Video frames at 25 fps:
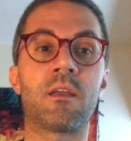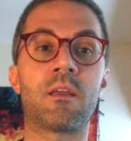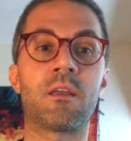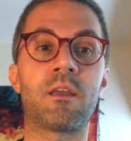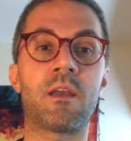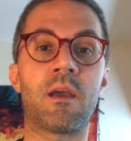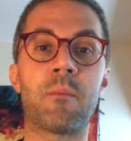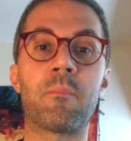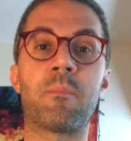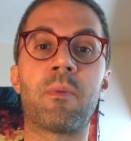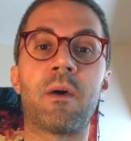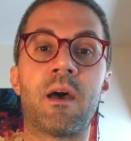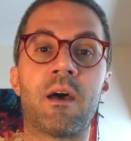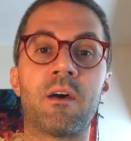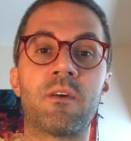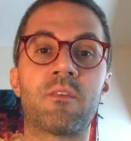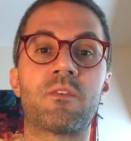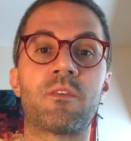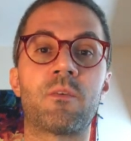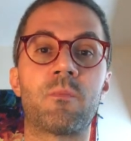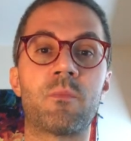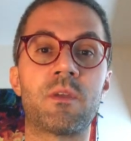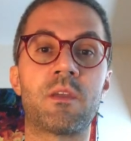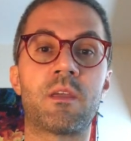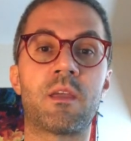get
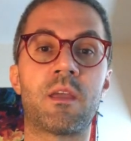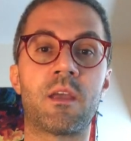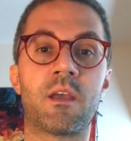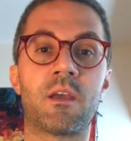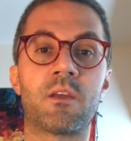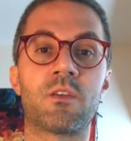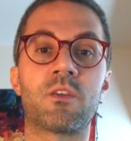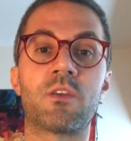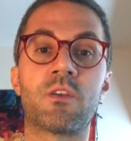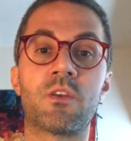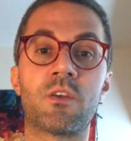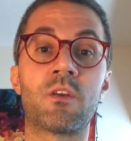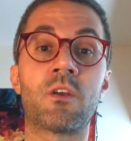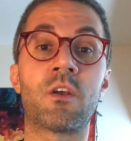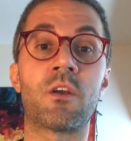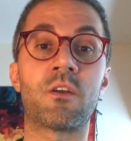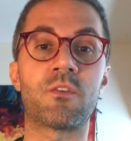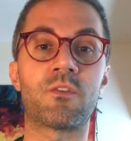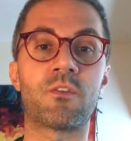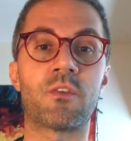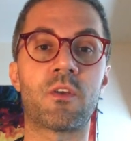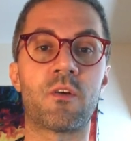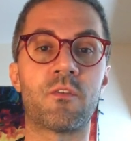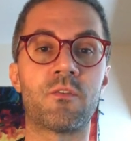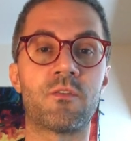past and we can cure
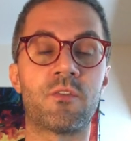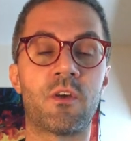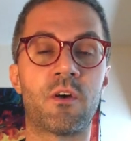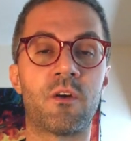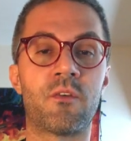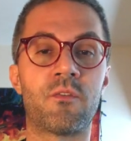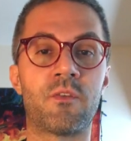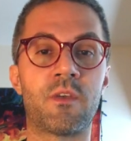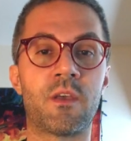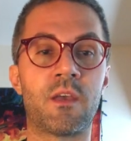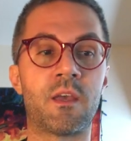ourselves of.